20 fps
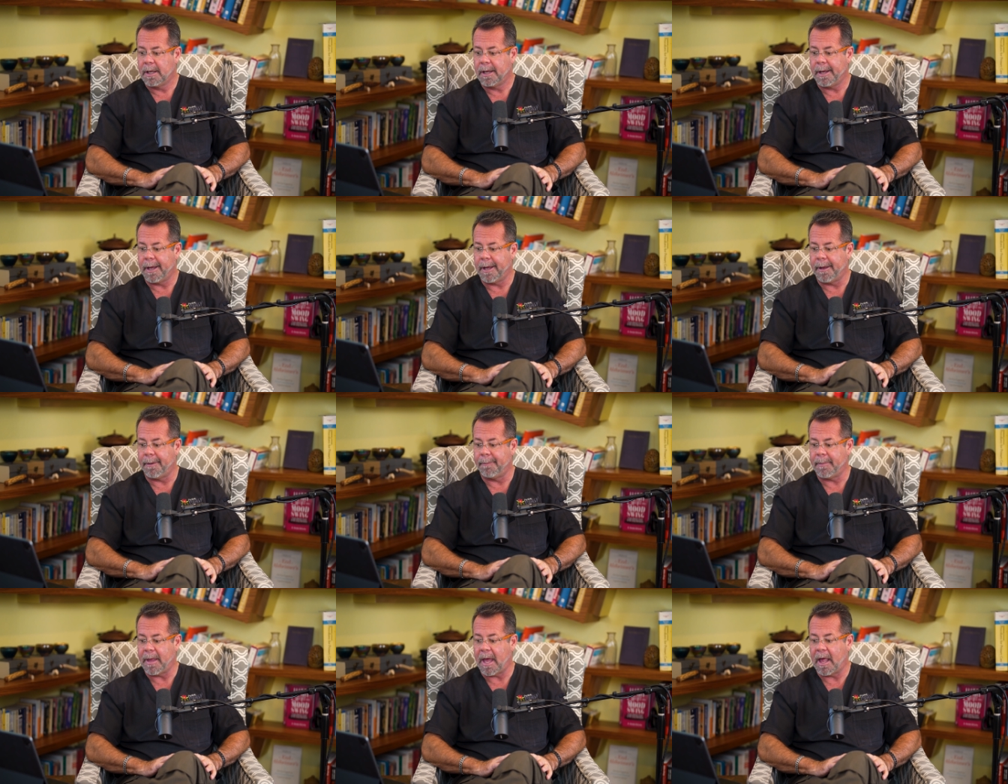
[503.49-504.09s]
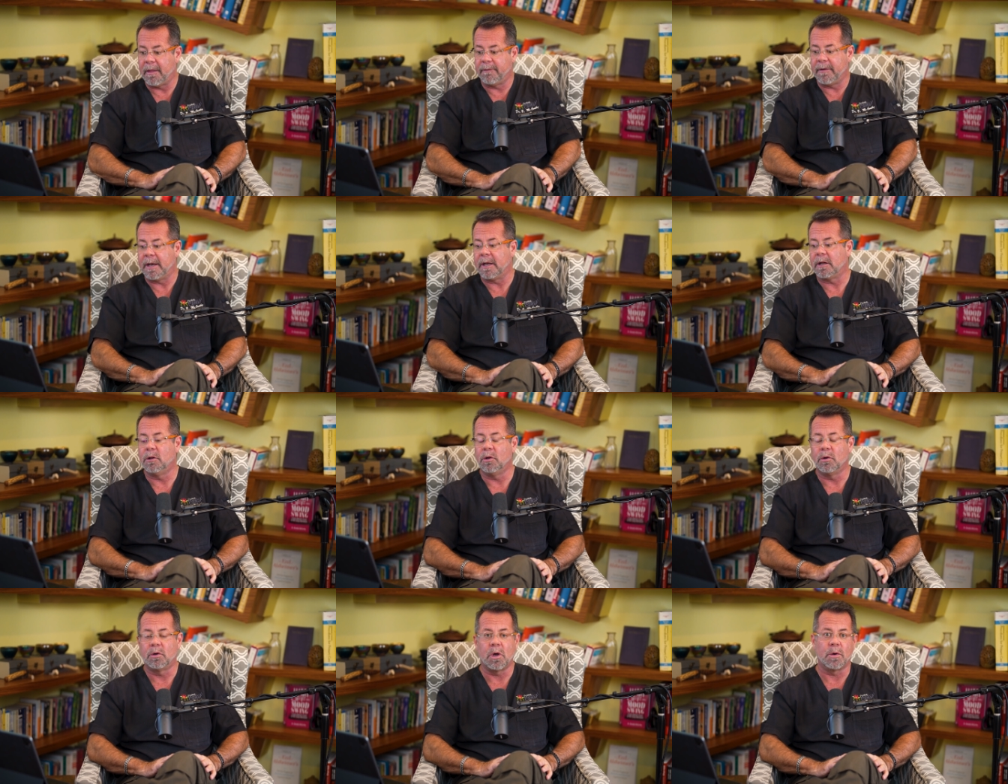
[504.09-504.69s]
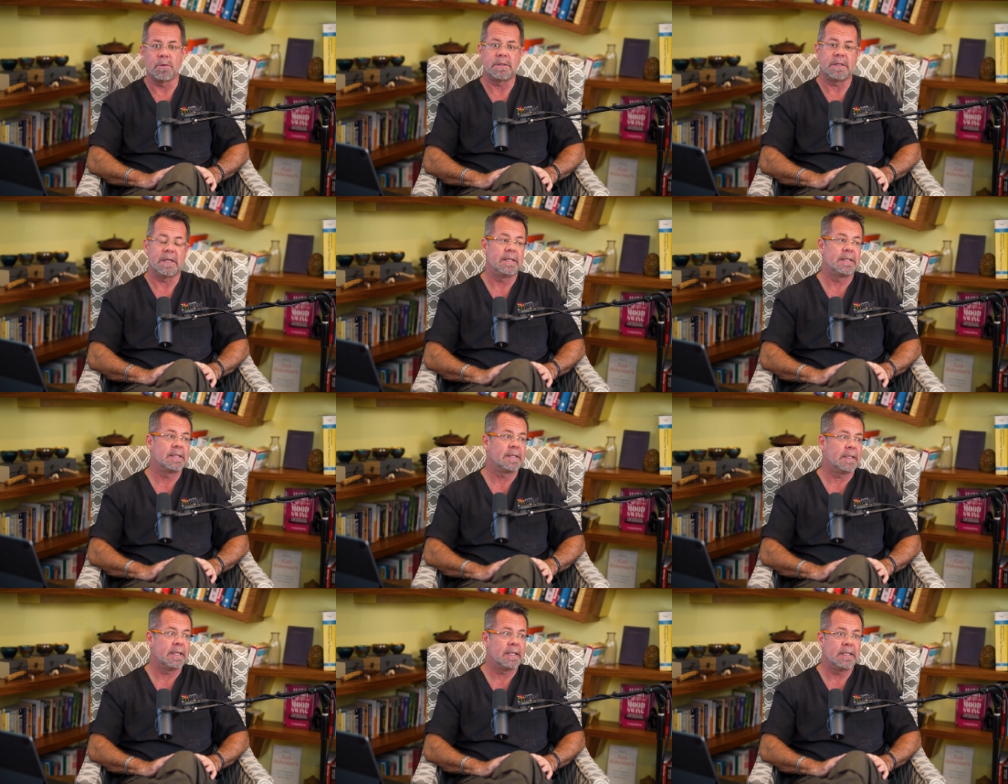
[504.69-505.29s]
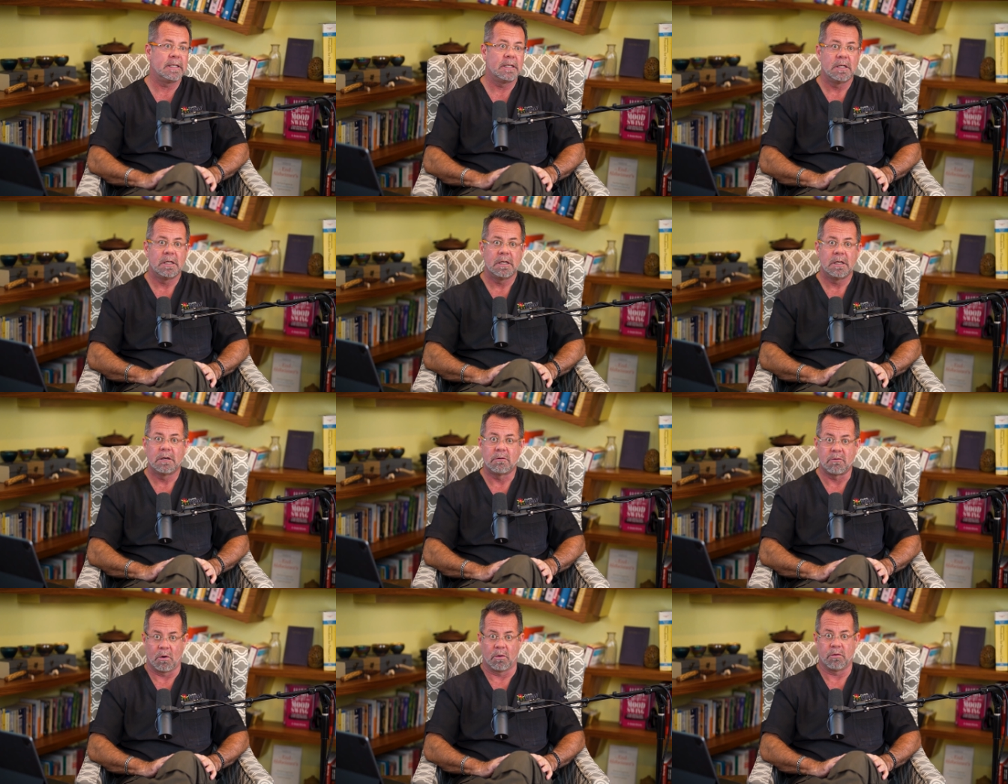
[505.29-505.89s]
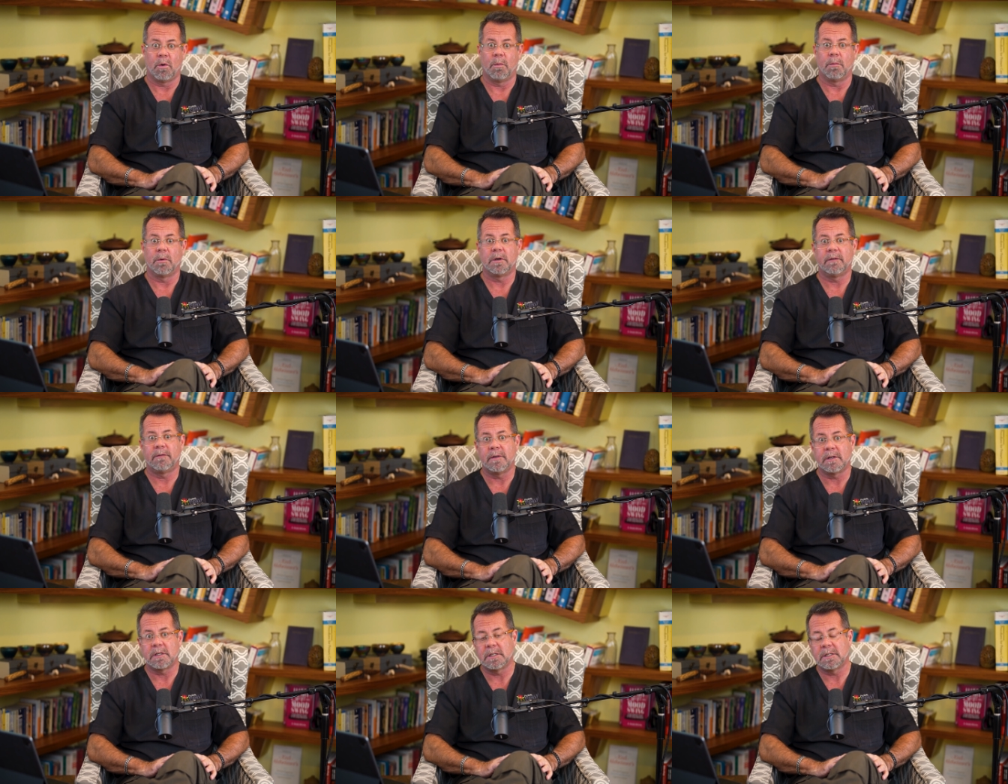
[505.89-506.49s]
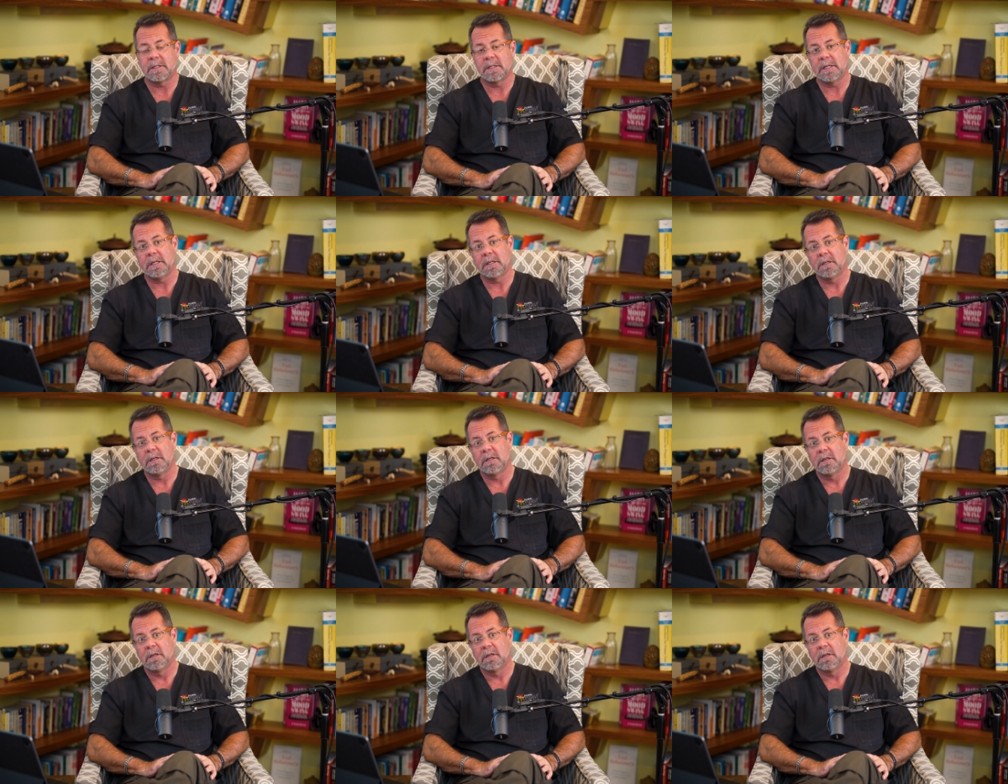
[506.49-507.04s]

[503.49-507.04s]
Um, elevated glucose, insulin, growth hormone deficiency.